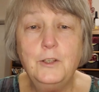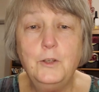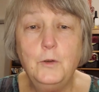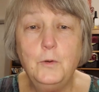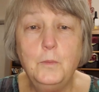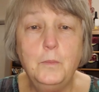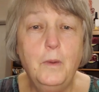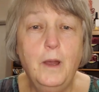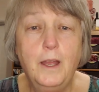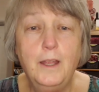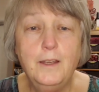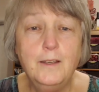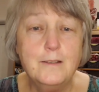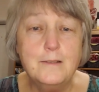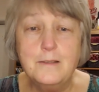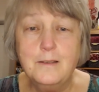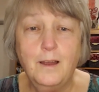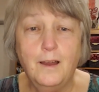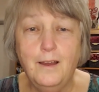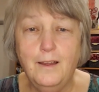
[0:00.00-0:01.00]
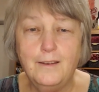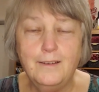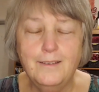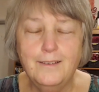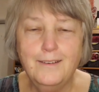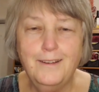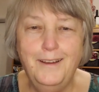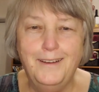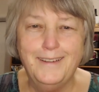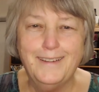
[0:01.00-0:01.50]
you mine is not
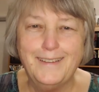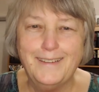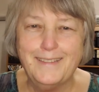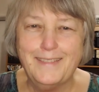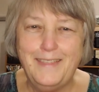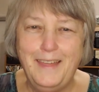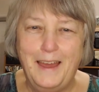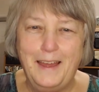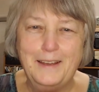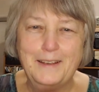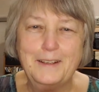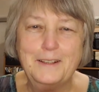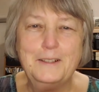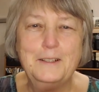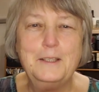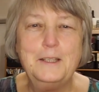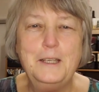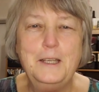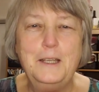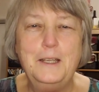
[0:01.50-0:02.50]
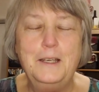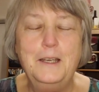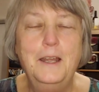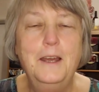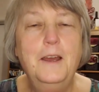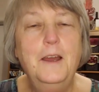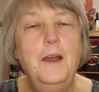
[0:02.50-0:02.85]
that clean.